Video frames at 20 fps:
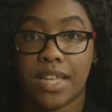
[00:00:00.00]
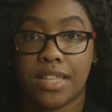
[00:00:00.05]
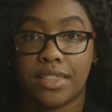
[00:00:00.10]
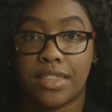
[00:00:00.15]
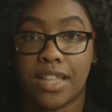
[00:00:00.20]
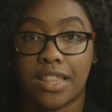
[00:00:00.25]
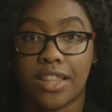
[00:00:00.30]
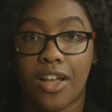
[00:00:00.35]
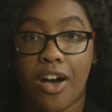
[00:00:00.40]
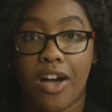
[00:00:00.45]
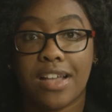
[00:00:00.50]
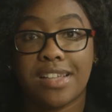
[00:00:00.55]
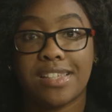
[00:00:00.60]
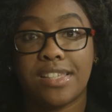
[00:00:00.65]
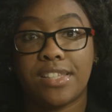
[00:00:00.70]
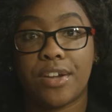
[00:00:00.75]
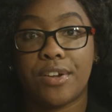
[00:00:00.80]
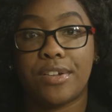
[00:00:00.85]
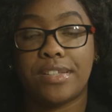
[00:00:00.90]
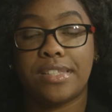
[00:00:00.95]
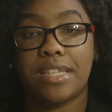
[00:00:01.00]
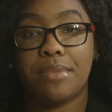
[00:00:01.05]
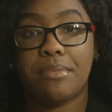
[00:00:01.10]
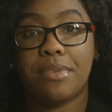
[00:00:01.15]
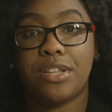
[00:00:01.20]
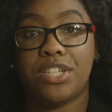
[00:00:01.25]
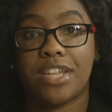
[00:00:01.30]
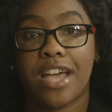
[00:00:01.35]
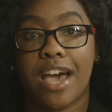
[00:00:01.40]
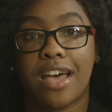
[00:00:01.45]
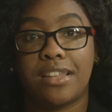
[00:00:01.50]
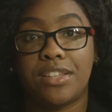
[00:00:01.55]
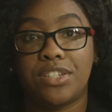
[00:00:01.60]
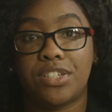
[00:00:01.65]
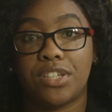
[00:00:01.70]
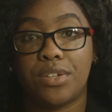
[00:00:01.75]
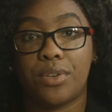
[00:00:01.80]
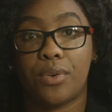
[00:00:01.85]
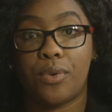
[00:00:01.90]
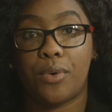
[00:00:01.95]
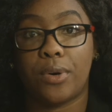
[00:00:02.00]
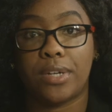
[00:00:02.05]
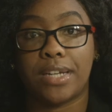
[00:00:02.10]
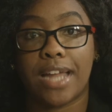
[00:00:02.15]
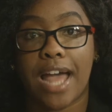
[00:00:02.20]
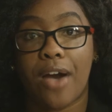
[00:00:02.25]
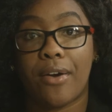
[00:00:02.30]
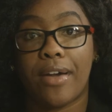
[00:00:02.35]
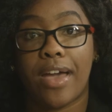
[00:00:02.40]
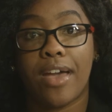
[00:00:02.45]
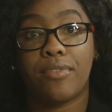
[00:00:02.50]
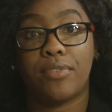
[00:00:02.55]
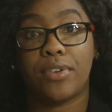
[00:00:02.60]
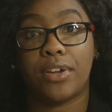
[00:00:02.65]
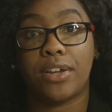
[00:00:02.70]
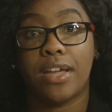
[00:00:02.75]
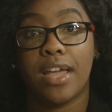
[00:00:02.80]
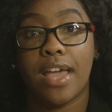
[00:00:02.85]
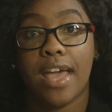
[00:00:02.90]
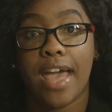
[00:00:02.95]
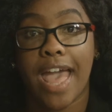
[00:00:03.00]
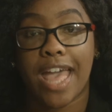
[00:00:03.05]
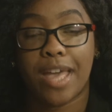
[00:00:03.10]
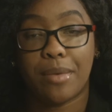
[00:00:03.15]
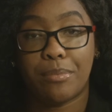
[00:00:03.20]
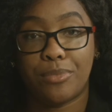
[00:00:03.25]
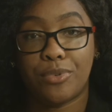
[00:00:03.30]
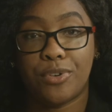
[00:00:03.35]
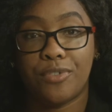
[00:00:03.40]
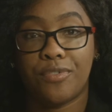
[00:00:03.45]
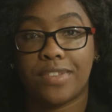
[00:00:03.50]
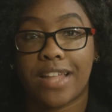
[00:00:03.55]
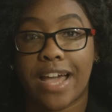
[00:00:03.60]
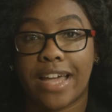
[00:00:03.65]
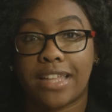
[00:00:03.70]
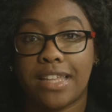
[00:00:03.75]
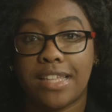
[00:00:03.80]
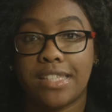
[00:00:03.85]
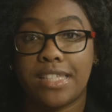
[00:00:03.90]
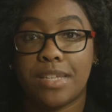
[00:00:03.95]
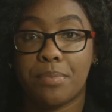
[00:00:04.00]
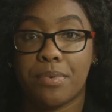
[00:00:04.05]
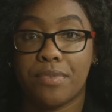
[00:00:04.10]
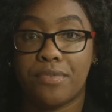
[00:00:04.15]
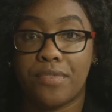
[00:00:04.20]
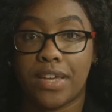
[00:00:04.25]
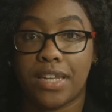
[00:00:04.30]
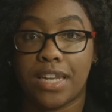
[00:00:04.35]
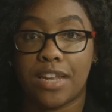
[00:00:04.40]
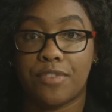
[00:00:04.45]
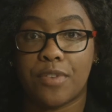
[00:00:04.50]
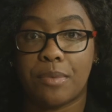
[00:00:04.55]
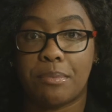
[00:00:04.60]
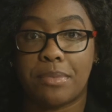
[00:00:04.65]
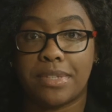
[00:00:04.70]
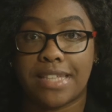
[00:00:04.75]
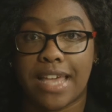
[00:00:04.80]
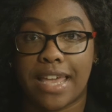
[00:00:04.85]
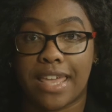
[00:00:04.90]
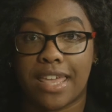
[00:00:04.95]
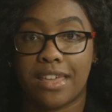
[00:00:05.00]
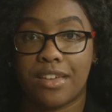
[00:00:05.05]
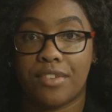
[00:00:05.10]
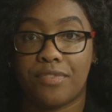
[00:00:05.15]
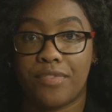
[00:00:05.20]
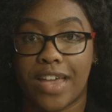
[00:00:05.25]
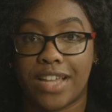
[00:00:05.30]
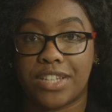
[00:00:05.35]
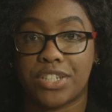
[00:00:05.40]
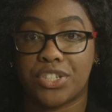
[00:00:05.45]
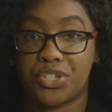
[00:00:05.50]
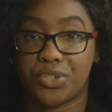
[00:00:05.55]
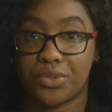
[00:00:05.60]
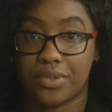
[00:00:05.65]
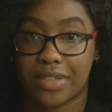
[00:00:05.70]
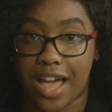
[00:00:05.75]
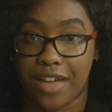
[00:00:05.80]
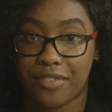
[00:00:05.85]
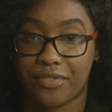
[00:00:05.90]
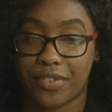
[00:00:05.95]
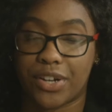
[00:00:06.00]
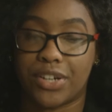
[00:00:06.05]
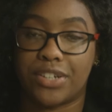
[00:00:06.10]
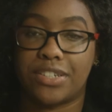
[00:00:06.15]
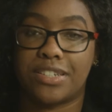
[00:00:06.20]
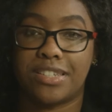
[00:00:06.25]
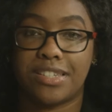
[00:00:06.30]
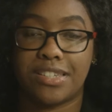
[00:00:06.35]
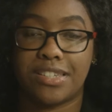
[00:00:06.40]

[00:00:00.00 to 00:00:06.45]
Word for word: The law is certain to be challenged in court, however, a move likely to prevent it from taking effect July 1st.